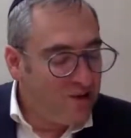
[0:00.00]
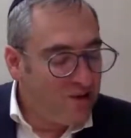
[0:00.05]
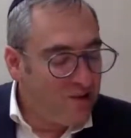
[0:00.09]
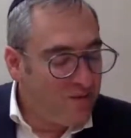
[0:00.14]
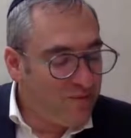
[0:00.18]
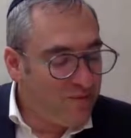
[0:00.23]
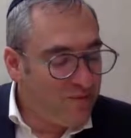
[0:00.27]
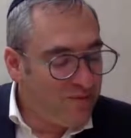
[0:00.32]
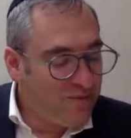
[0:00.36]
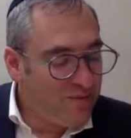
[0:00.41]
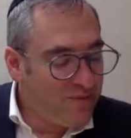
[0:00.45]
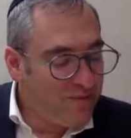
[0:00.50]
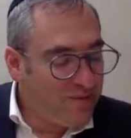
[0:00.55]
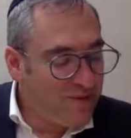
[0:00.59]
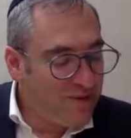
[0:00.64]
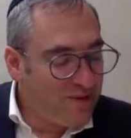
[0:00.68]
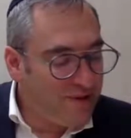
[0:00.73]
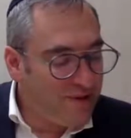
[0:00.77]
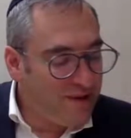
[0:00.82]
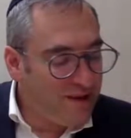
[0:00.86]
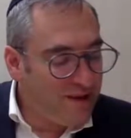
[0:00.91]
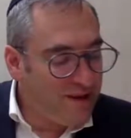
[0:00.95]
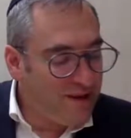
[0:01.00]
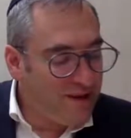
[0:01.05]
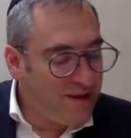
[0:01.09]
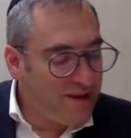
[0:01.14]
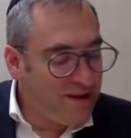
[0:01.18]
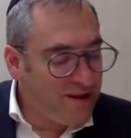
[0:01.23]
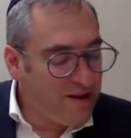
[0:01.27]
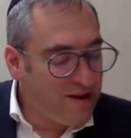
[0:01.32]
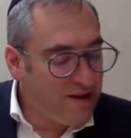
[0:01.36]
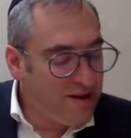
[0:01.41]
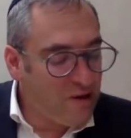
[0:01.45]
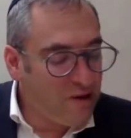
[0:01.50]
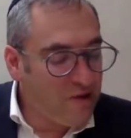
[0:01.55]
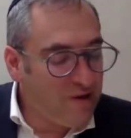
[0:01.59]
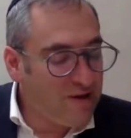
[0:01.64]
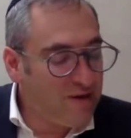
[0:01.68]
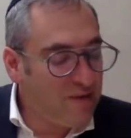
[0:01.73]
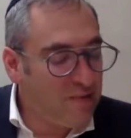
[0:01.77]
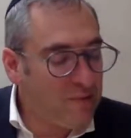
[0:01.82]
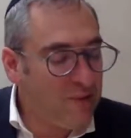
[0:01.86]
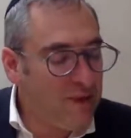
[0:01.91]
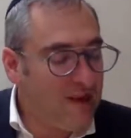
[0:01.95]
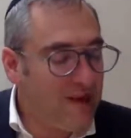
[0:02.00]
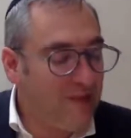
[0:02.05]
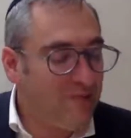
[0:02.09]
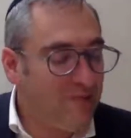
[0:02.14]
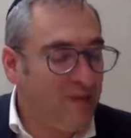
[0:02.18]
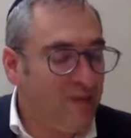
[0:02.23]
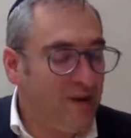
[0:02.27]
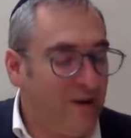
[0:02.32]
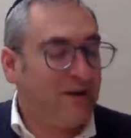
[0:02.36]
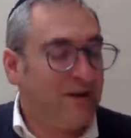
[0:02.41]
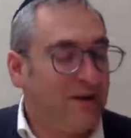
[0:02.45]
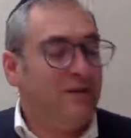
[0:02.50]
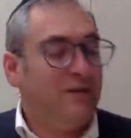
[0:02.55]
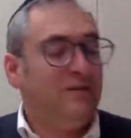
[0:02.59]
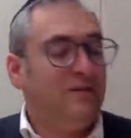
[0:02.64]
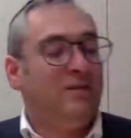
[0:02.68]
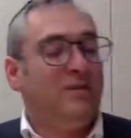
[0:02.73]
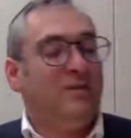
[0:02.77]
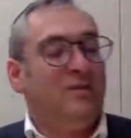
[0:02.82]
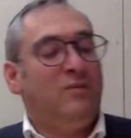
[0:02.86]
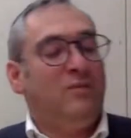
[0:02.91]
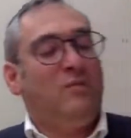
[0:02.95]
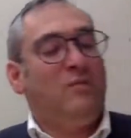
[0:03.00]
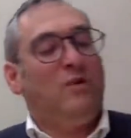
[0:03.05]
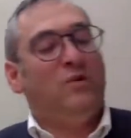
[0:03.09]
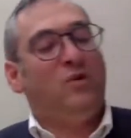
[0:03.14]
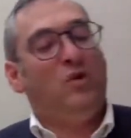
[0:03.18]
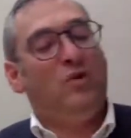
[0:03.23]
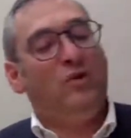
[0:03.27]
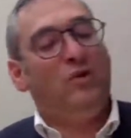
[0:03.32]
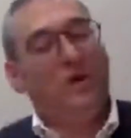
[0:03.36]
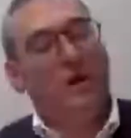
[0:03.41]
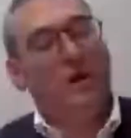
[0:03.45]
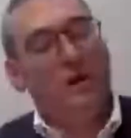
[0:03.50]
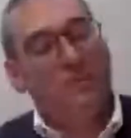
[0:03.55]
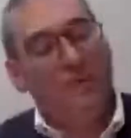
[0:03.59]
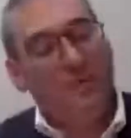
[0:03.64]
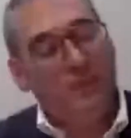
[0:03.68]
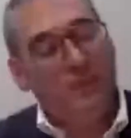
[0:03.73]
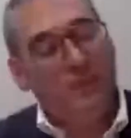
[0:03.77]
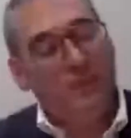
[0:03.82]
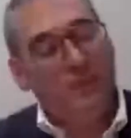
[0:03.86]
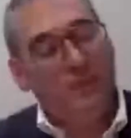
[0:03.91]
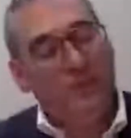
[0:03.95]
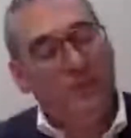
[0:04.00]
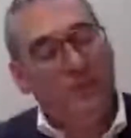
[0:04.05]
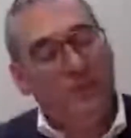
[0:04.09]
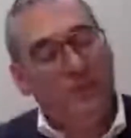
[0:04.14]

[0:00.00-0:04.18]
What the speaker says: So during the plague of darkness, we're told a couple